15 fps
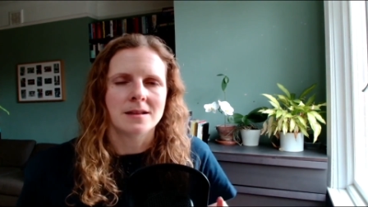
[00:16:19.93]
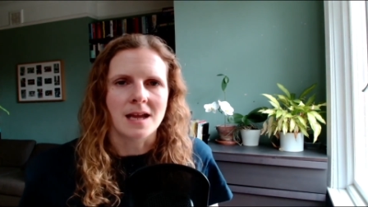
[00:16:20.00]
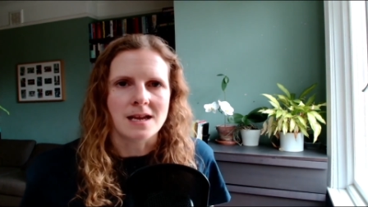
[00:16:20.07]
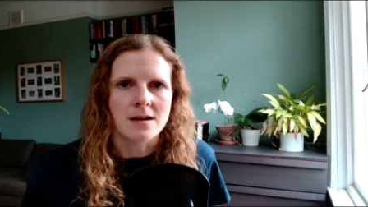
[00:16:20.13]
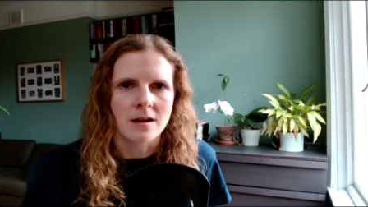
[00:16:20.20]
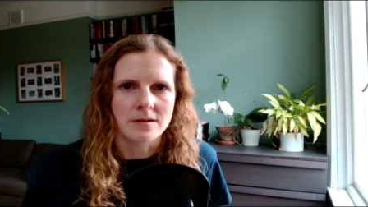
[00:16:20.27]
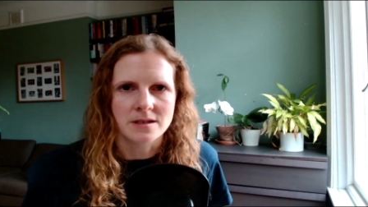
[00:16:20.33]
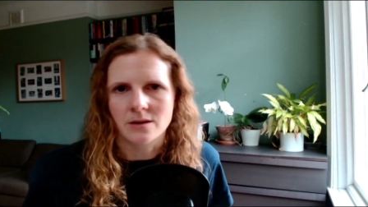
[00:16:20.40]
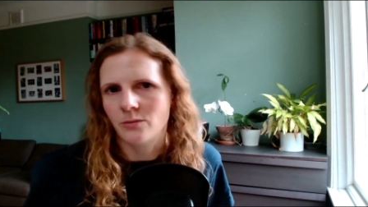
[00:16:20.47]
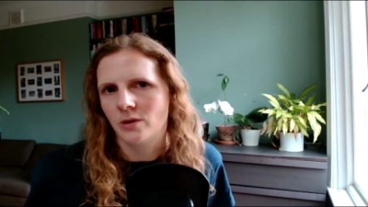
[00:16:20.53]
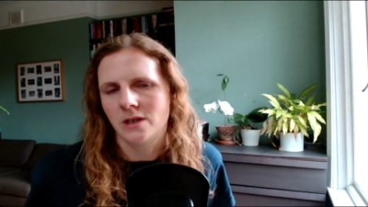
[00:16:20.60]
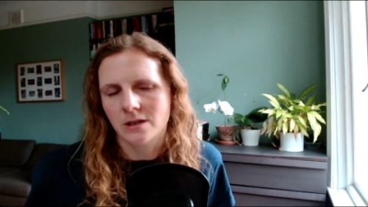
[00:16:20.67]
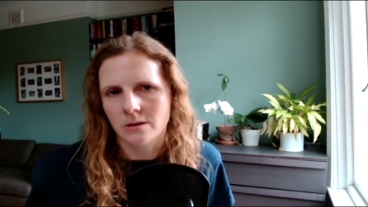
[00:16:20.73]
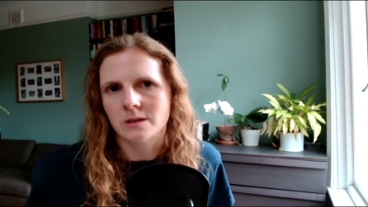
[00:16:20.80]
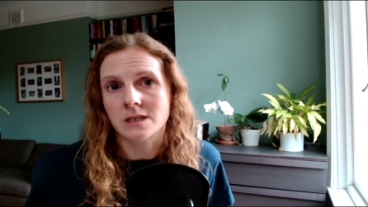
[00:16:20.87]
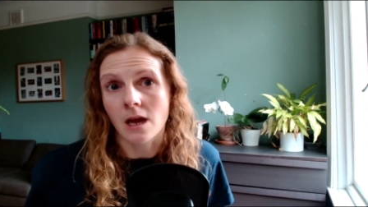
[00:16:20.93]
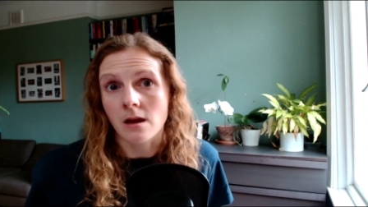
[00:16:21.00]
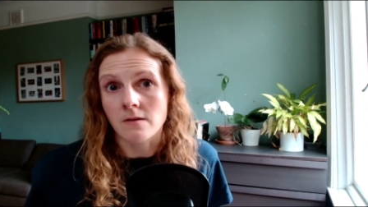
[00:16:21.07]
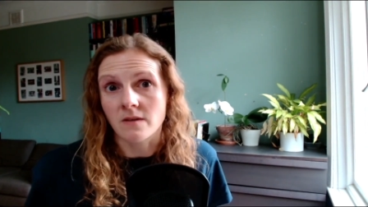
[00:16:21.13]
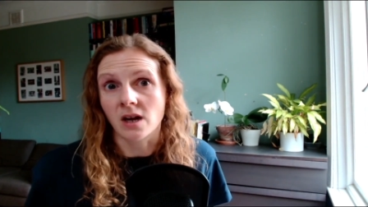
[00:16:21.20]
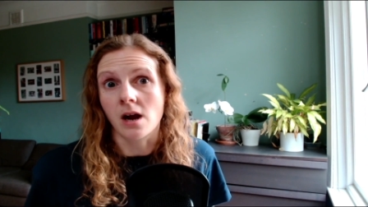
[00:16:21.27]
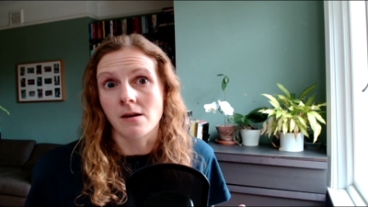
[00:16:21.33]
they know someone who has
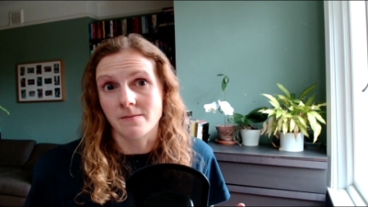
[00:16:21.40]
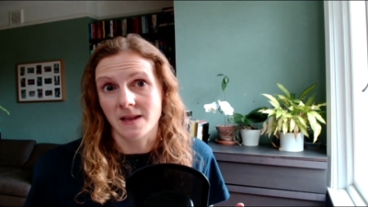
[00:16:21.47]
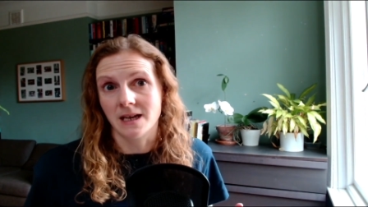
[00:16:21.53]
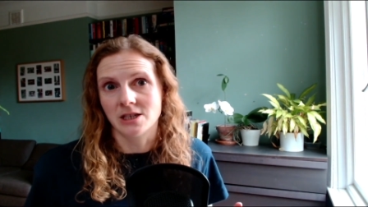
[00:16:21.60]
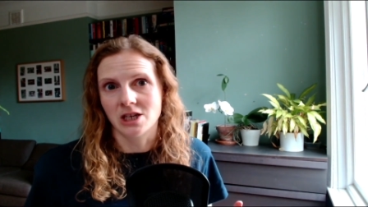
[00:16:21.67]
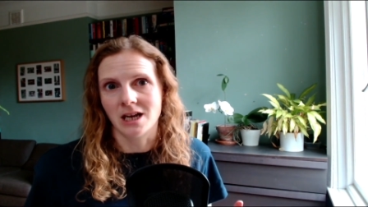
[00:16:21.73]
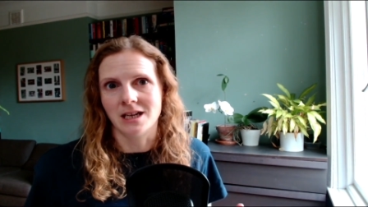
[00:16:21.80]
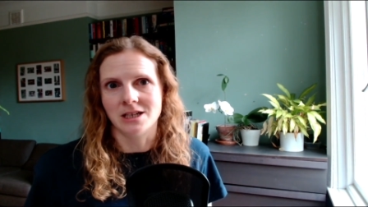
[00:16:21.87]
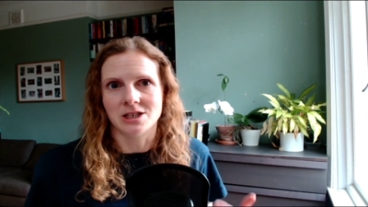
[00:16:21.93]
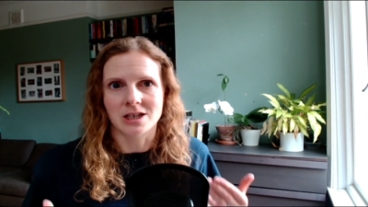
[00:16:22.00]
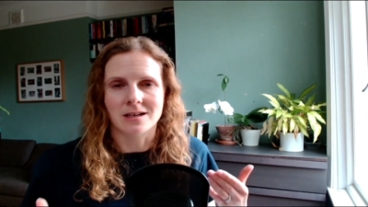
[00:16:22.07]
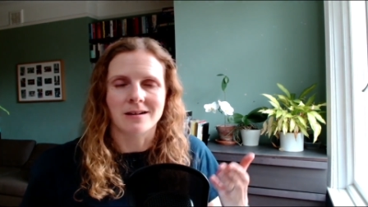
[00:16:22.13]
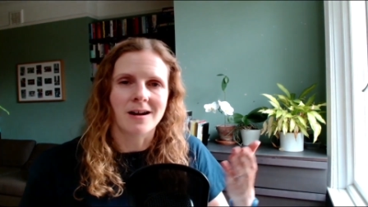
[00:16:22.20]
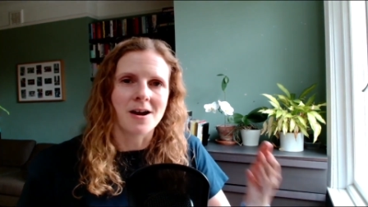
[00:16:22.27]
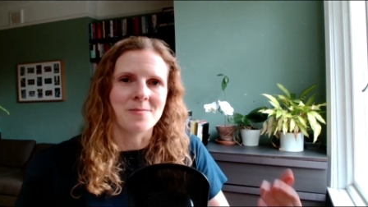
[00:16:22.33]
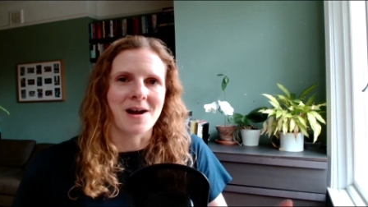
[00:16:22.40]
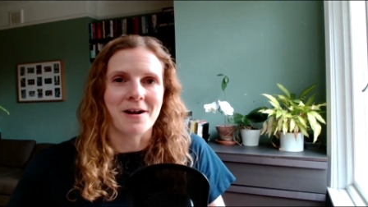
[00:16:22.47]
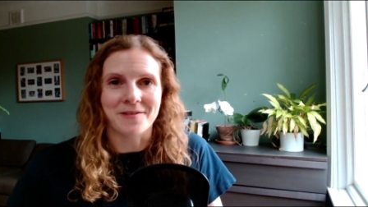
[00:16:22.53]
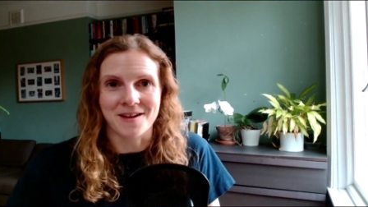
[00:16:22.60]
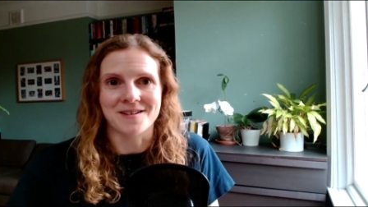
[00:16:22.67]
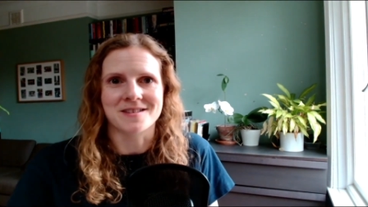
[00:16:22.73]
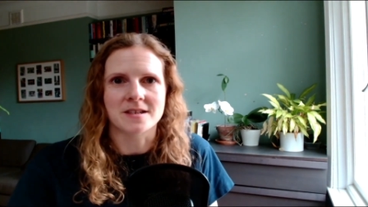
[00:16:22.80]
overcome that challenge and come
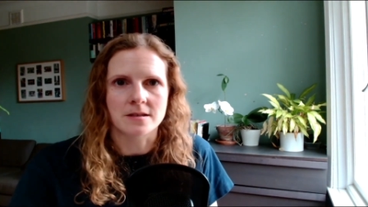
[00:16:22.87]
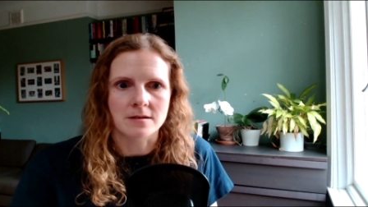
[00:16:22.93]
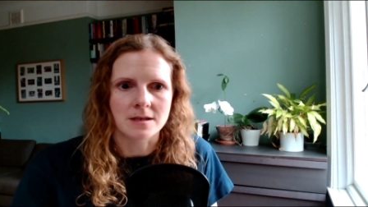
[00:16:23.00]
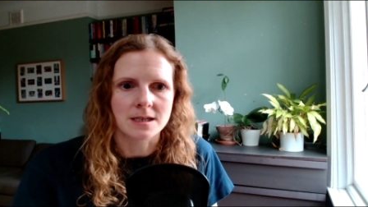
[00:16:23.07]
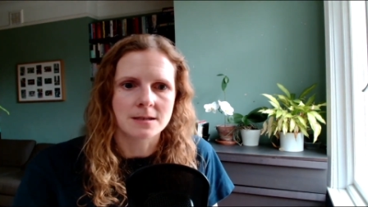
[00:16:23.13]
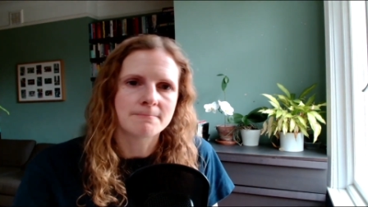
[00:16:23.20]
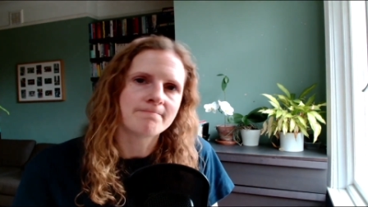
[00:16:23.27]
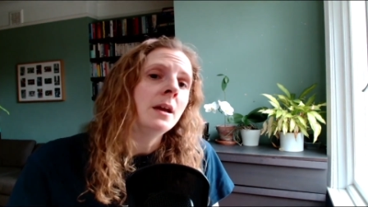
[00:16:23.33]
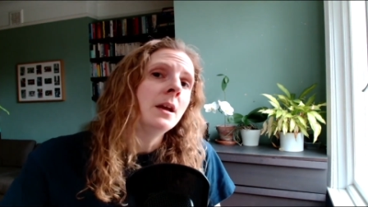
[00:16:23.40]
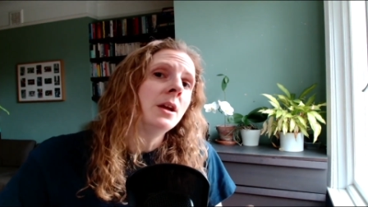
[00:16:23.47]
out the other side.